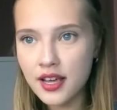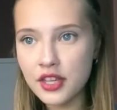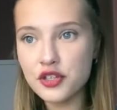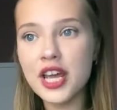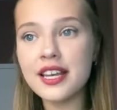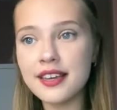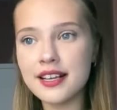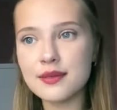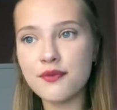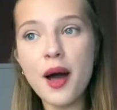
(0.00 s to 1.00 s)
The
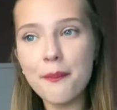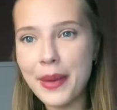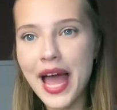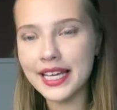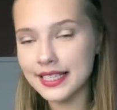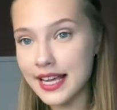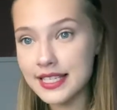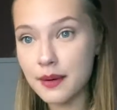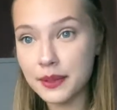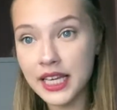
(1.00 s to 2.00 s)
Chetniks fought back and
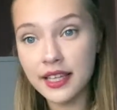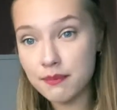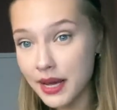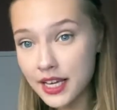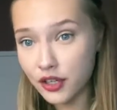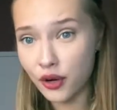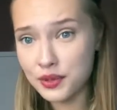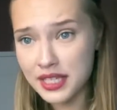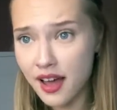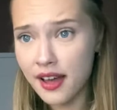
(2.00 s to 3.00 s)
ended up killing many
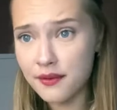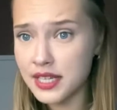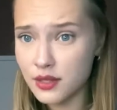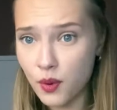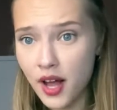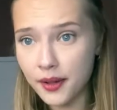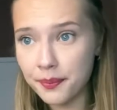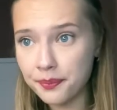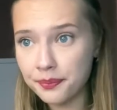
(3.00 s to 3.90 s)
Croats' lives as well.